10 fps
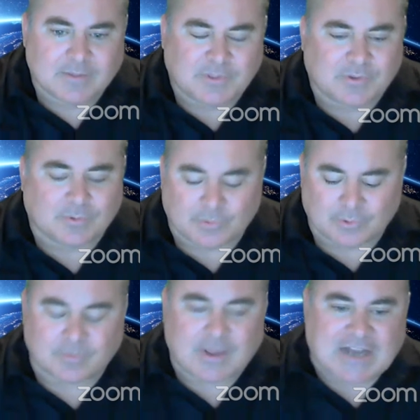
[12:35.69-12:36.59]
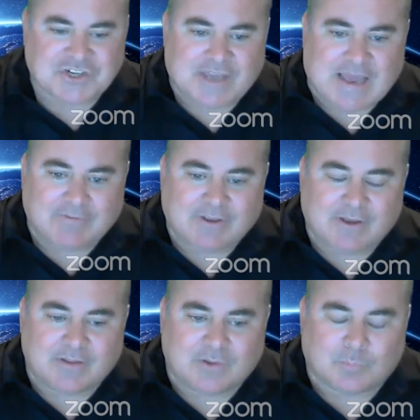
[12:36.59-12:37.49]
They're actually having
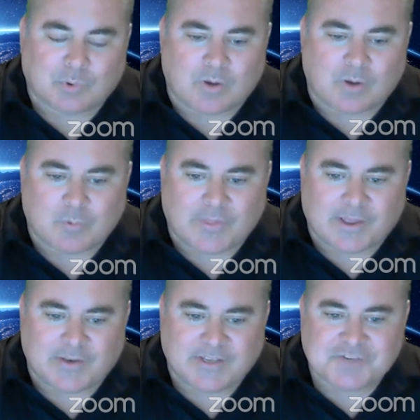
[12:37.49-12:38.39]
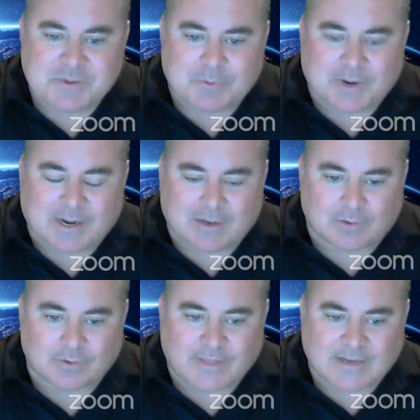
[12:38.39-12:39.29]
a little program where they can teach people how to
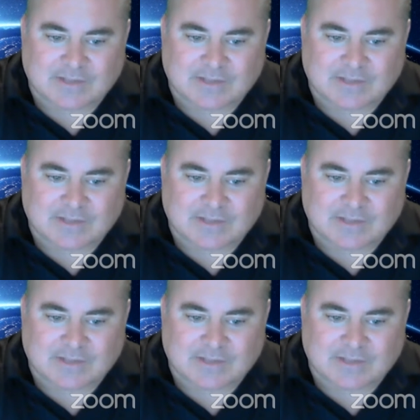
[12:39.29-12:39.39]
learn that.